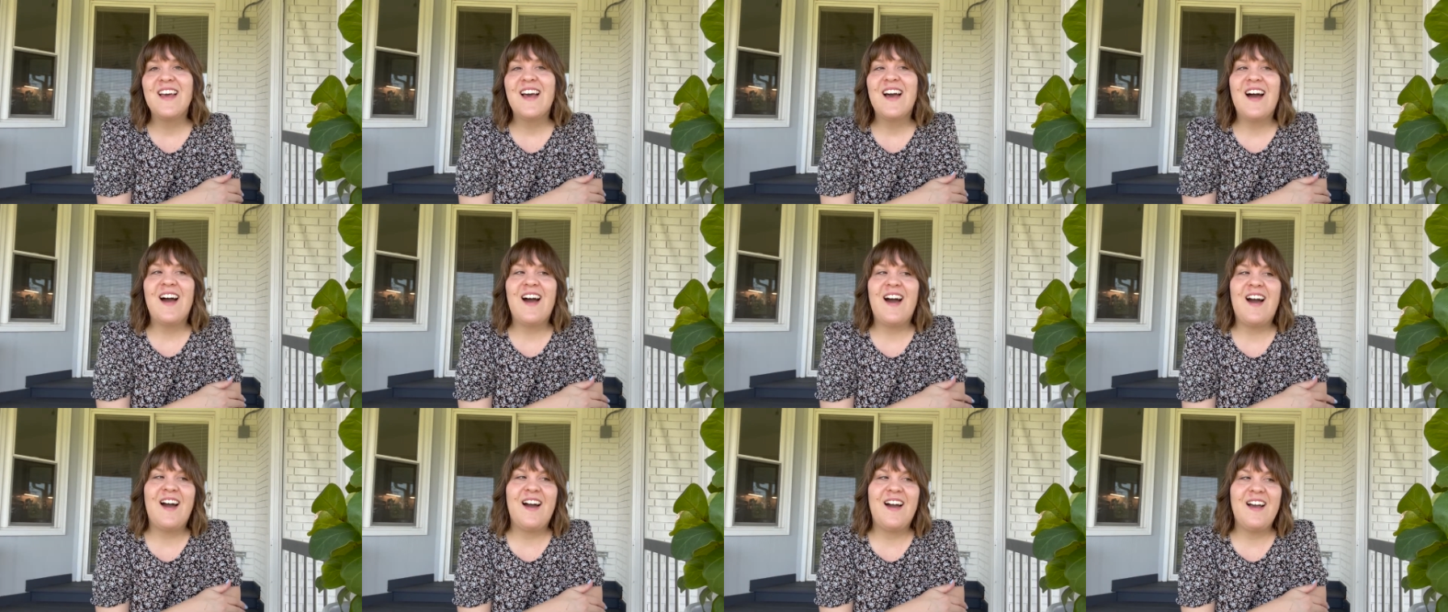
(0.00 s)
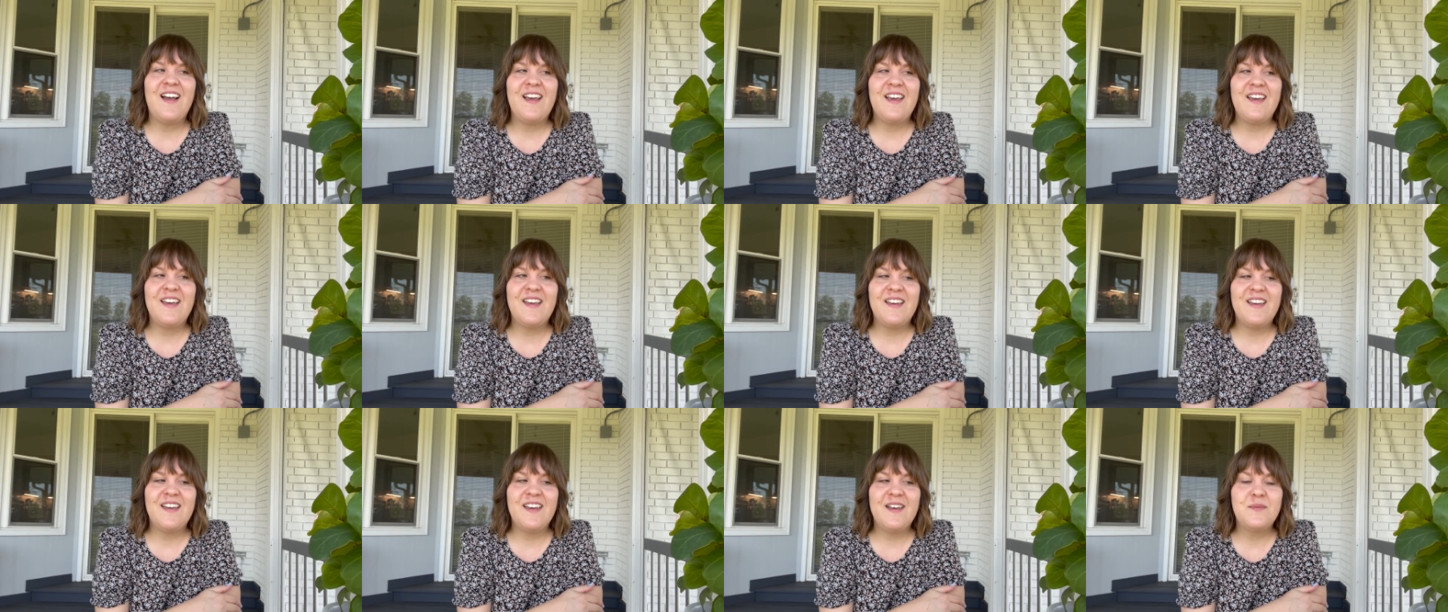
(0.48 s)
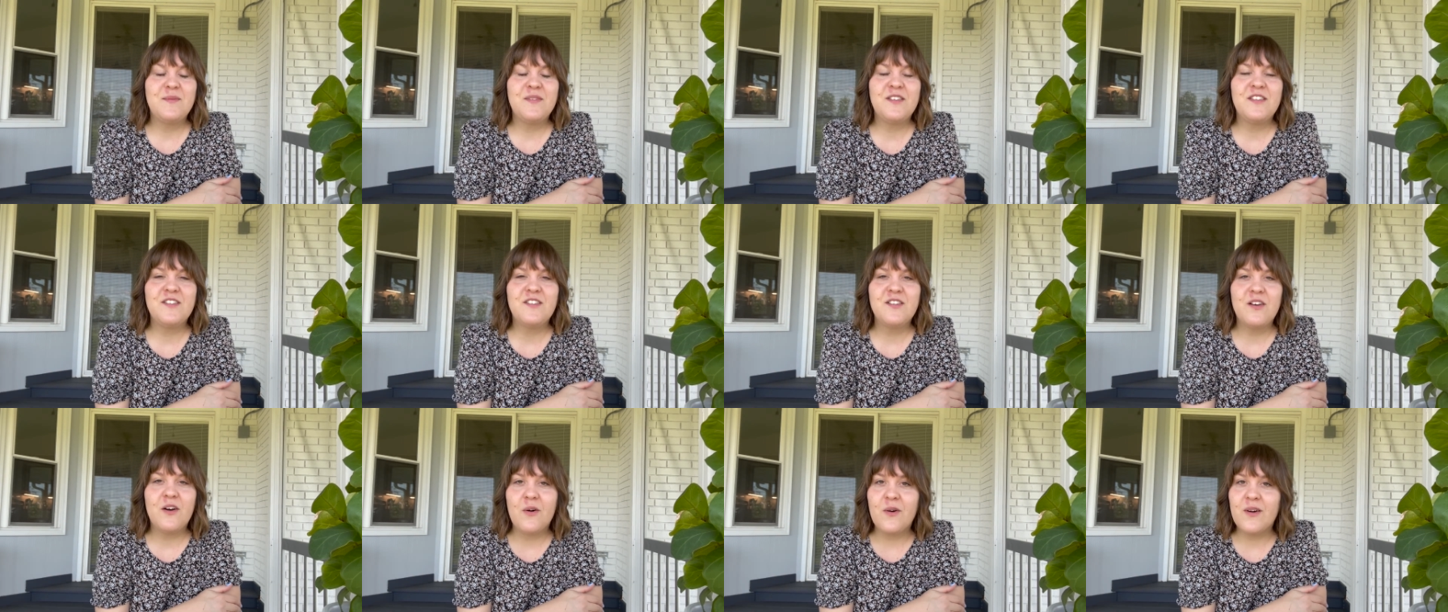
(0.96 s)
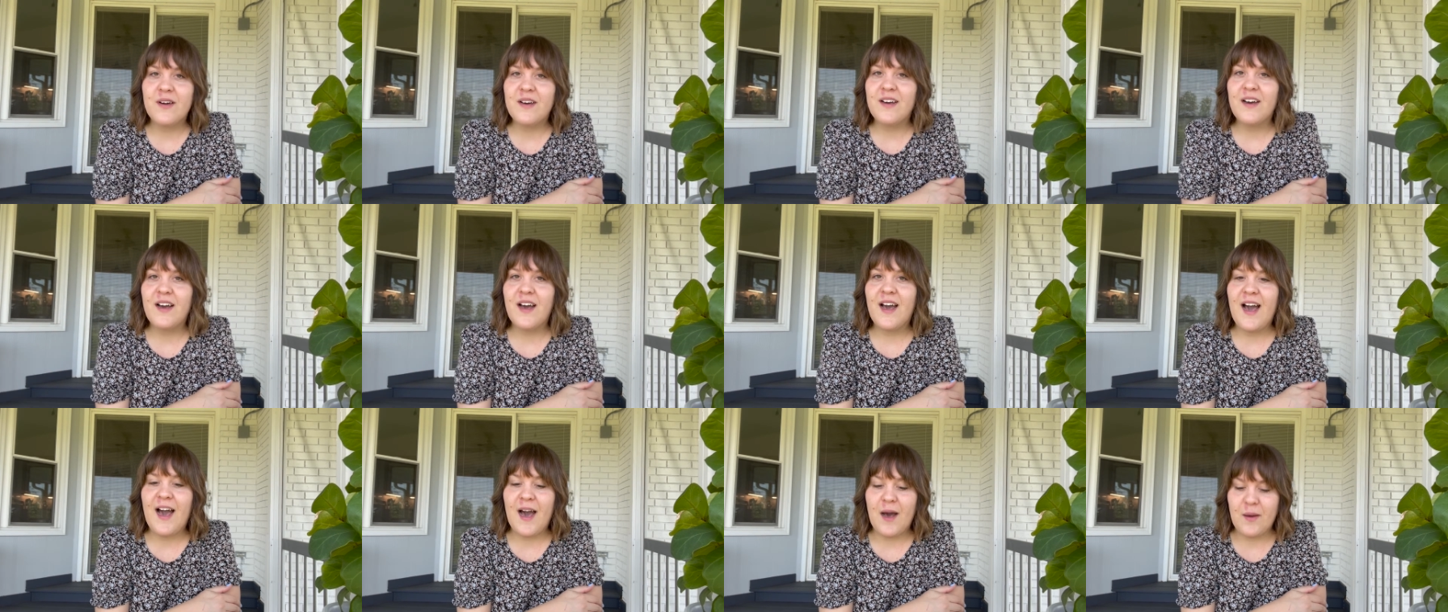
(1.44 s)
I am so
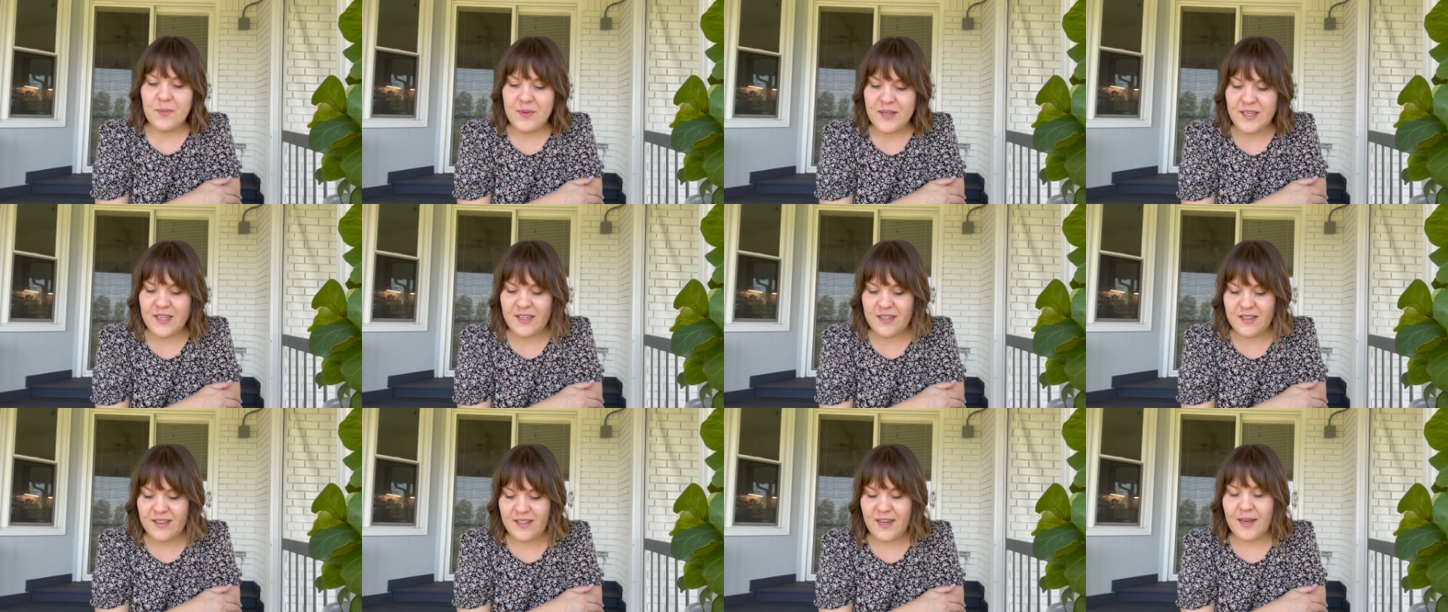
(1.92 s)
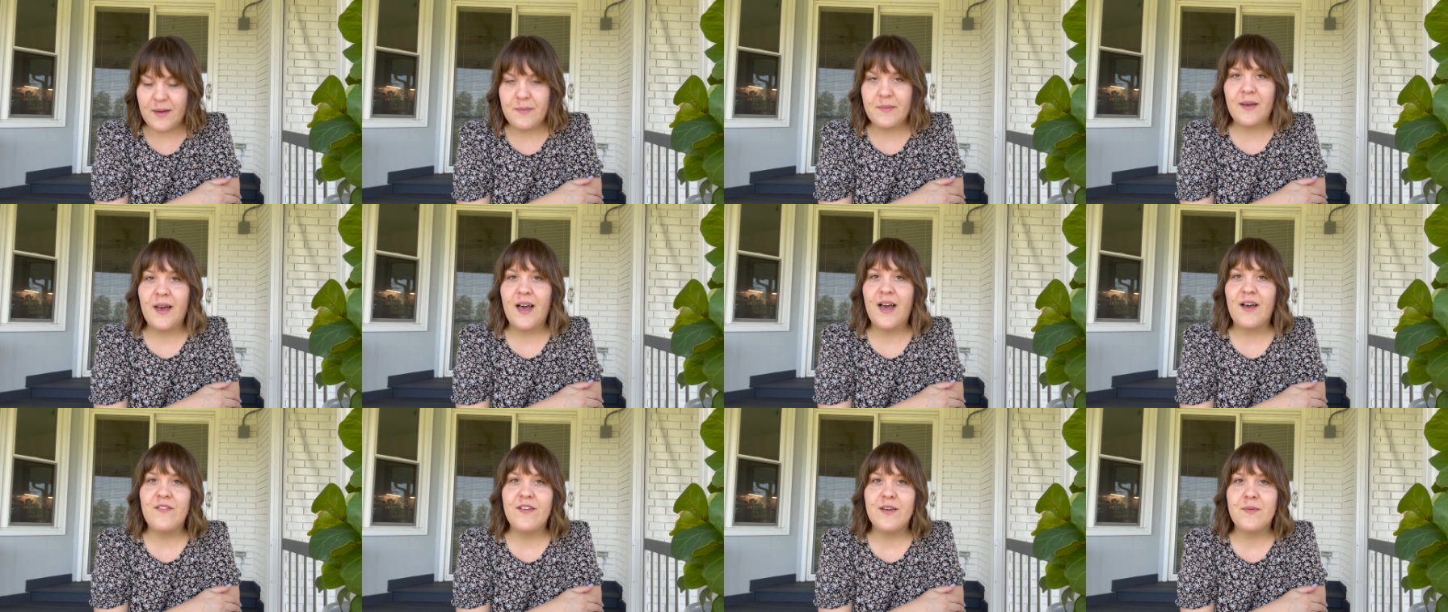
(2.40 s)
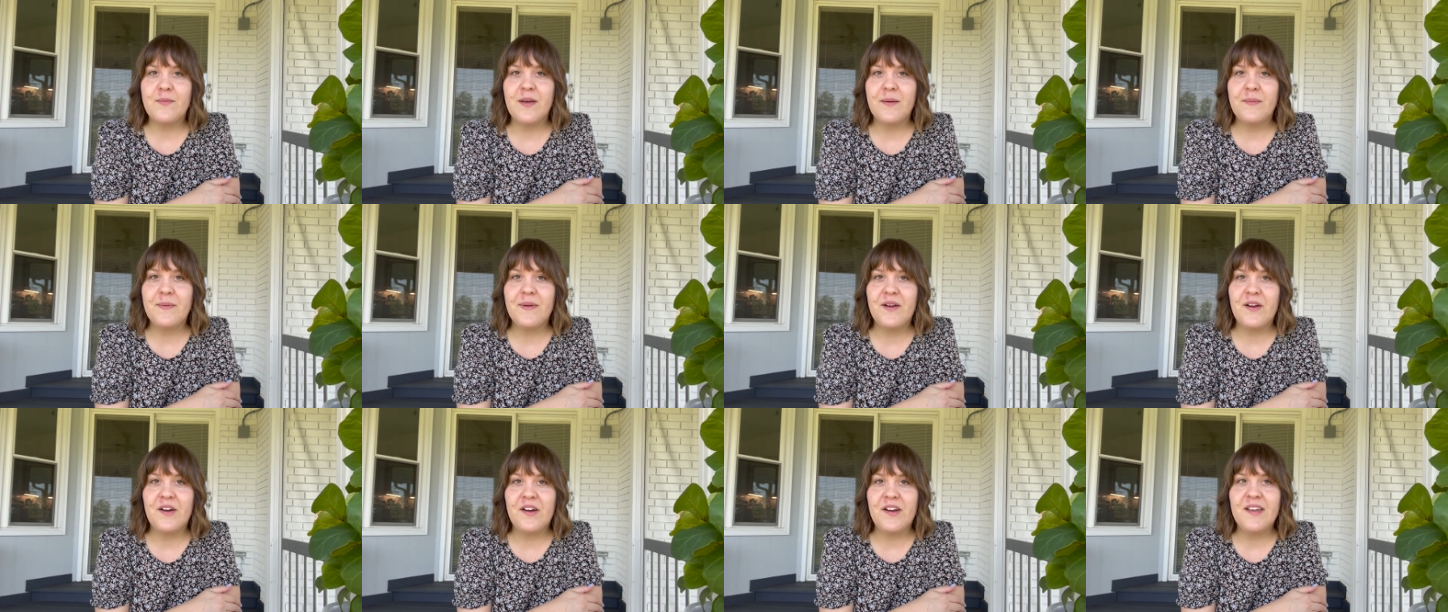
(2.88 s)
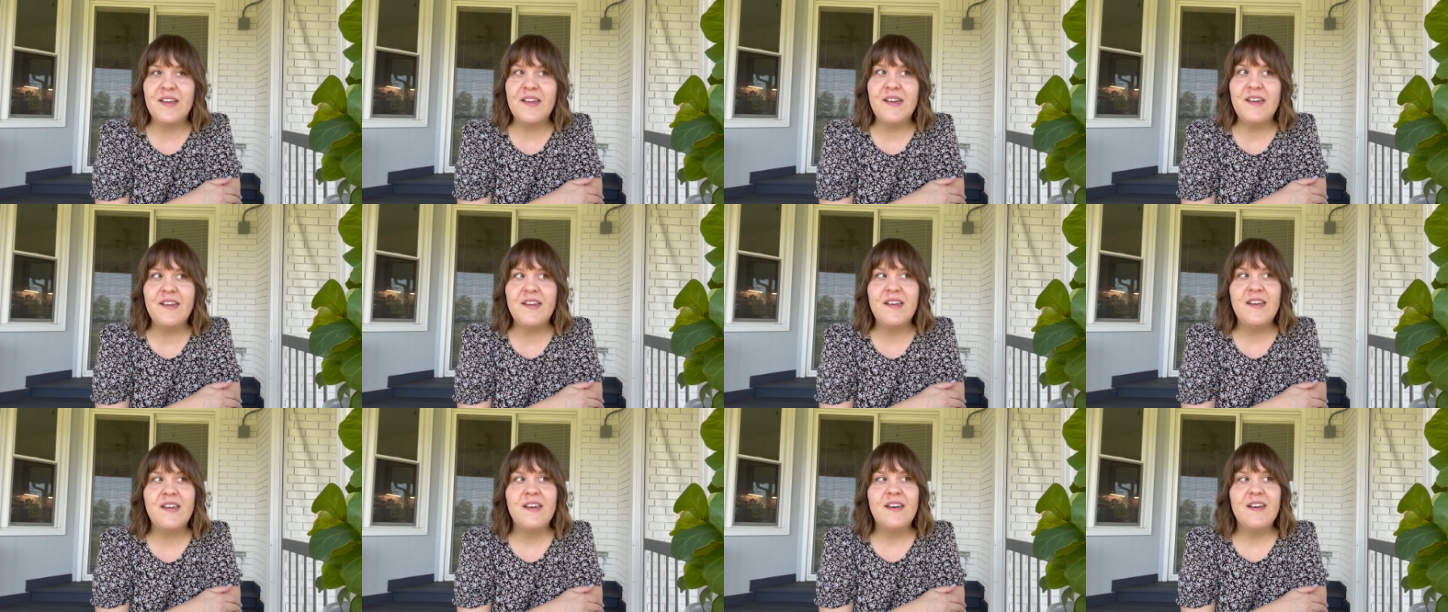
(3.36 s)
happy that I'm having my period.